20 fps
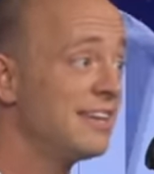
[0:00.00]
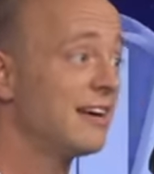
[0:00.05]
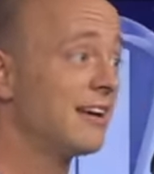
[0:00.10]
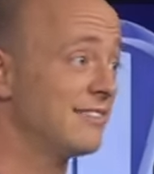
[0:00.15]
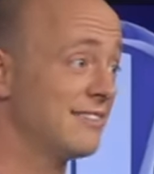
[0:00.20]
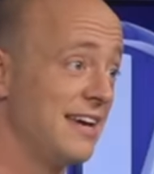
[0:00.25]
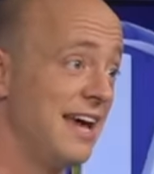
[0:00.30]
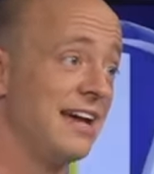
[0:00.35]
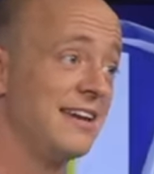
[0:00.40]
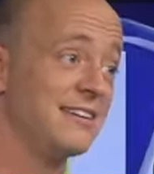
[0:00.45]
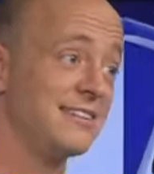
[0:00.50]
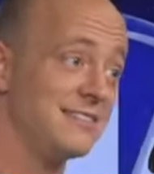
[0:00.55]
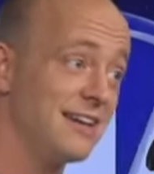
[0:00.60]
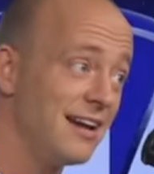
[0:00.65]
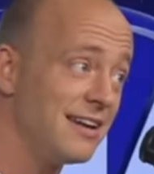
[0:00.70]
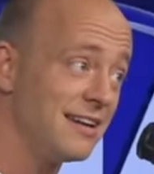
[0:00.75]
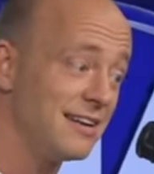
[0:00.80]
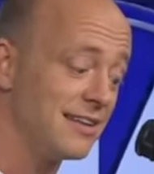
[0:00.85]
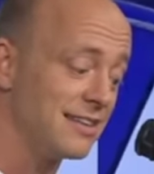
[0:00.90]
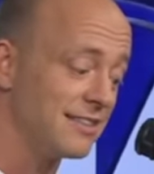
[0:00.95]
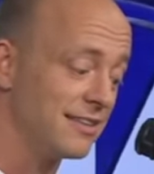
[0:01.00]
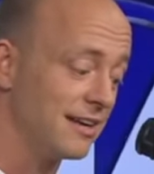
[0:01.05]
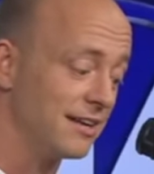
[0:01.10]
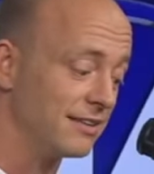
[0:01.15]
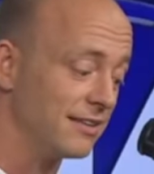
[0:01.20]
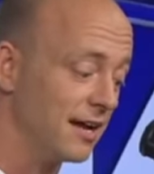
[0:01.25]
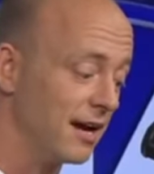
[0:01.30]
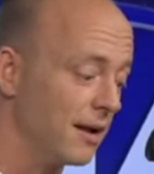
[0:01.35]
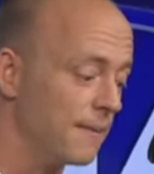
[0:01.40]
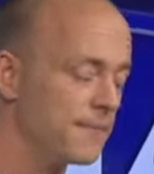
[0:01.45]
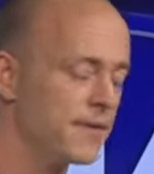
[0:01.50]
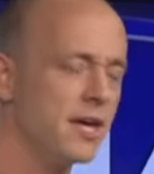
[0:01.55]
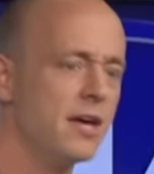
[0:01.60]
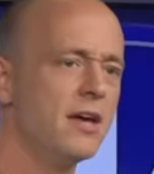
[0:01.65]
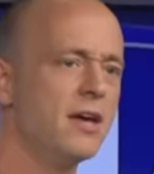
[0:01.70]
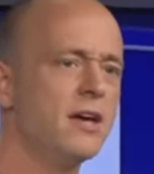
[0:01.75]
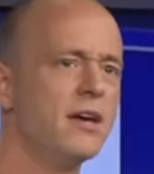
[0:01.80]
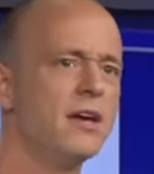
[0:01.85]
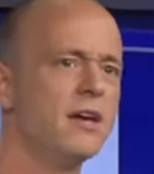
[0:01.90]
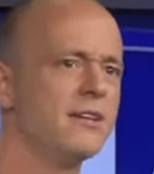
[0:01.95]
because he hadn't done anything there.
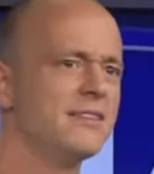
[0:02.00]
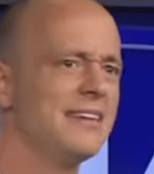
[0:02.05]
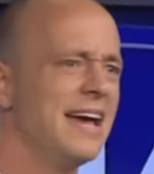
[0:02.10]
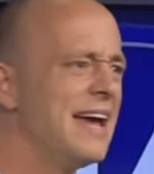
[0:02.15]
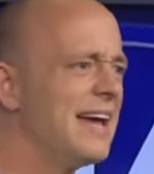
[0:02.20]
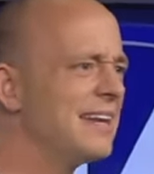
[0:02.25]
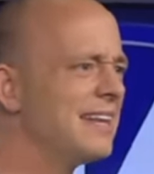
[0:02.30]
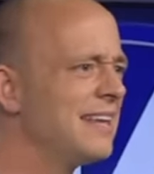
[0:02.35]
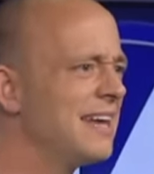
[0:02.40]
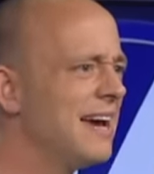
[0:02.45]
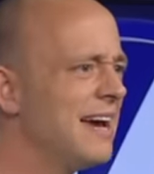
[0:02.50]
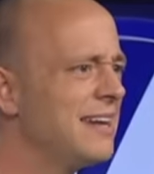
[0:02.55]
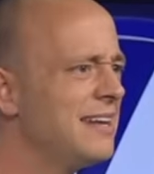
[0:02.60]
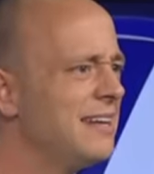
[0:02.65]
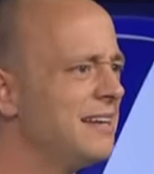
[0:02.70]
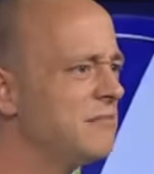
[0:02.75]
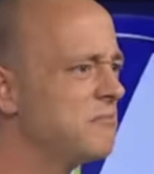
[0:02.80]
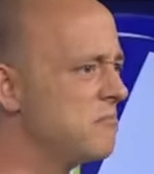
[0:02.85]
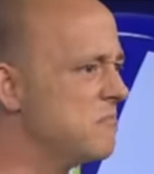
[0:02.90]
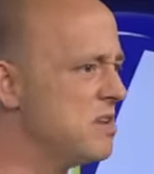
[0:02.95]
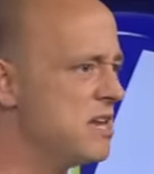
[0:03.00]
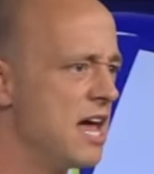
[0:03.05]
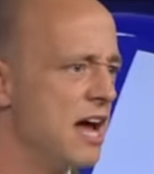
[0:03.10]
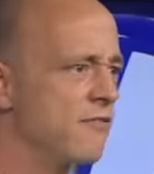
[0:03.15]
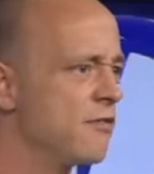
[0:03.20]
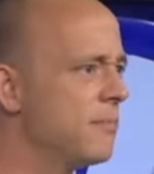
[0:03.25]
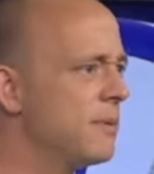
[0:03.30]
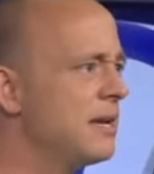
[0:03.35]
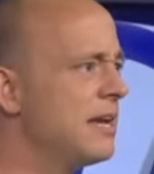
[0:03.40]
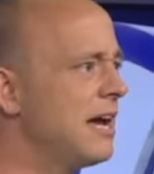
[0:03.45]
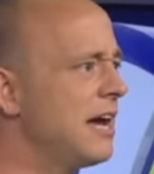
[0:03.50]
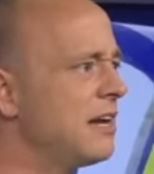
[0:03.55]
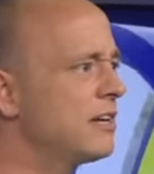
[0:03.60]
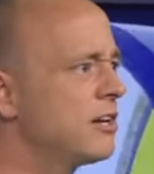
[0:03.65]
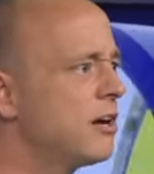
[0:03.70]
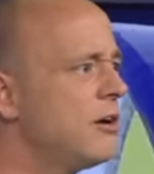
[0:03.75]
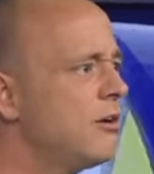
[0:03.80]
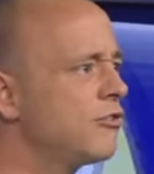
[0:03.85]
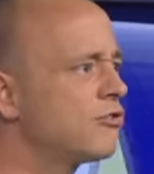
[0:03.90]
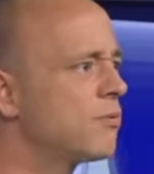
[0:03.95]
Dan Lanning, never been a head
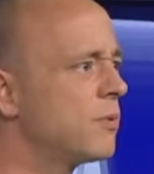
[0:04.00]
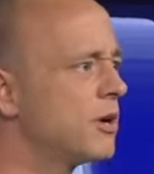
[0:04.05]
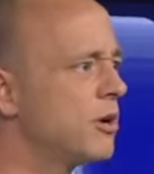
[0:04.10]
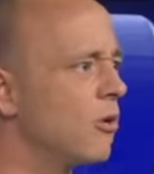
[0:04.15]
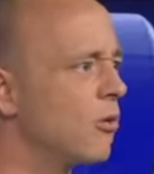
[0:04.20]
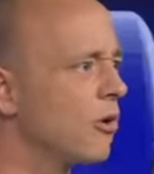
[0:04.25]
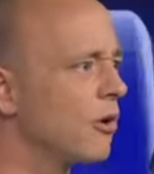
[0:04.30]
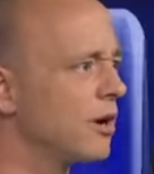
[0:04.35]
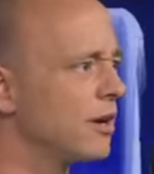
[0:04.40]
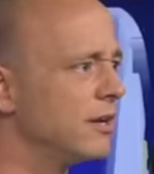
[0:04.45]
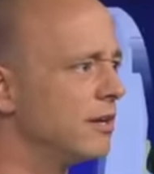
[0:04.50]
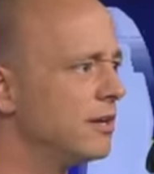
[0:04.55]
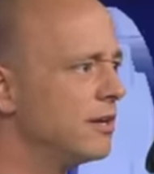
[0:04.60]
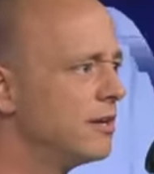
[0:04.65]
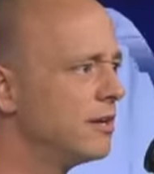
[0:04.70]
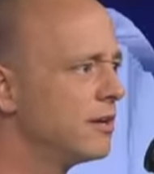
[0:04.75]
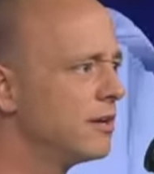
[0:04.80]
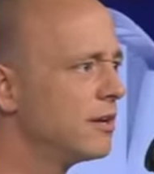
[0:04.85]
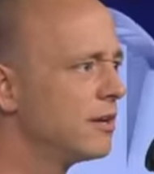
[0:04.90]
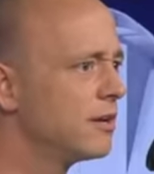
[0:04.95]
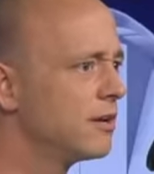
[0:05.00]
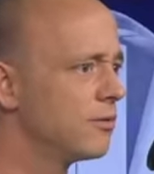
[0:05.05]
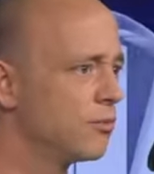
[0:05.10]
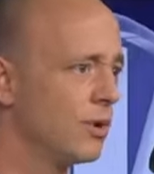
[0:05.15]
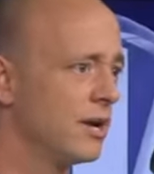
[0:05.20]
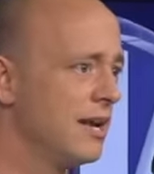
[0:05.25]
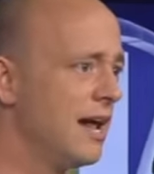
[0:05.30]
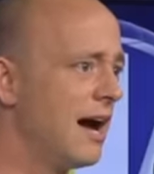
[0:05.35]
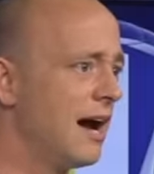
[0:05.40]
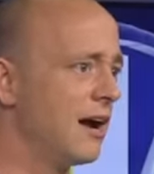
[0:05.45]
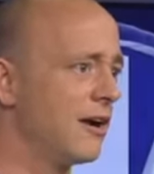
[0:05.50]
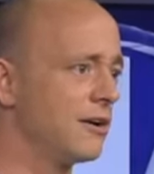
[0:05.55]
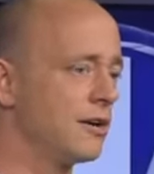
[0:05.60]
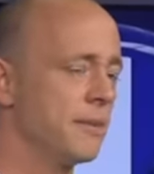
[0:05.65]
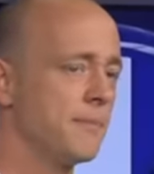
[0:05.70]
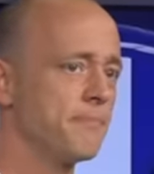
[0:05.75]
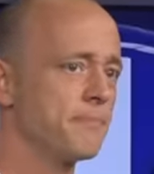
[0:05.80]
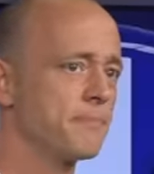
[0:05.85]
coach when Oregon went and hired him.